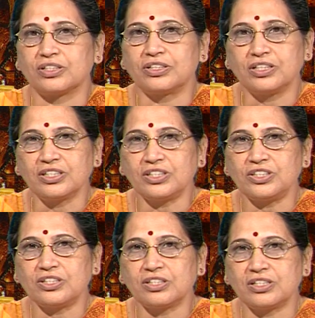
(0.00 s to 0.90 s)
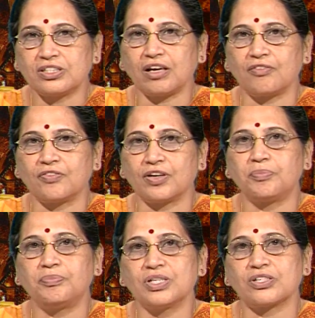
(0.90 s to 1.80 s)
The decision itself
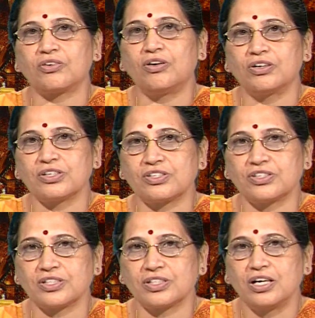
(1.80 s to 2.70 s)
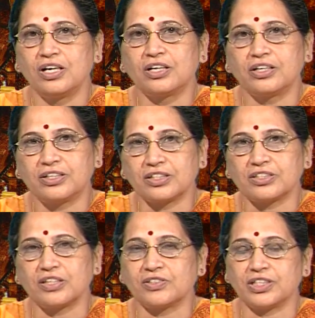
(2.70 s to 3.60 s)
is a wrong decision, critics
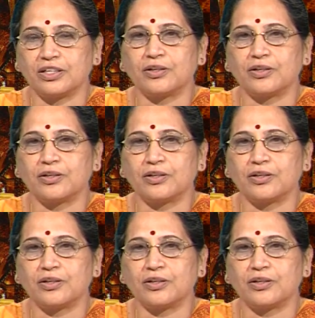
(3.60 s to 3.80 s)
have said.